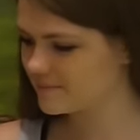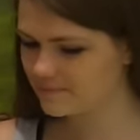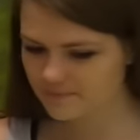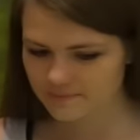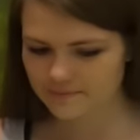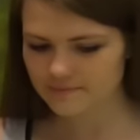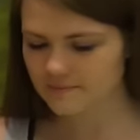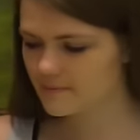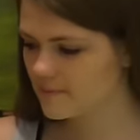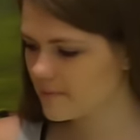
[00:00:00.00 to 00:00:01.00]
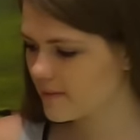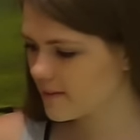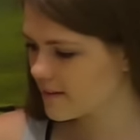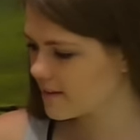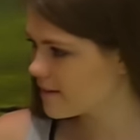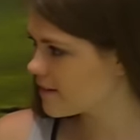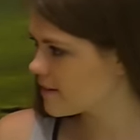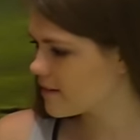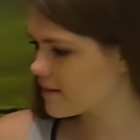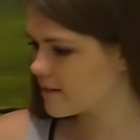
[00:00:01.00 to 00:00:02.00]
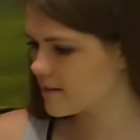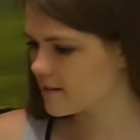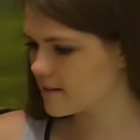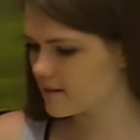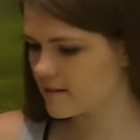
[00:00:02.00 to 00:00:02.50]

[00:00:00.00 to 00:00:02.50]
(silent)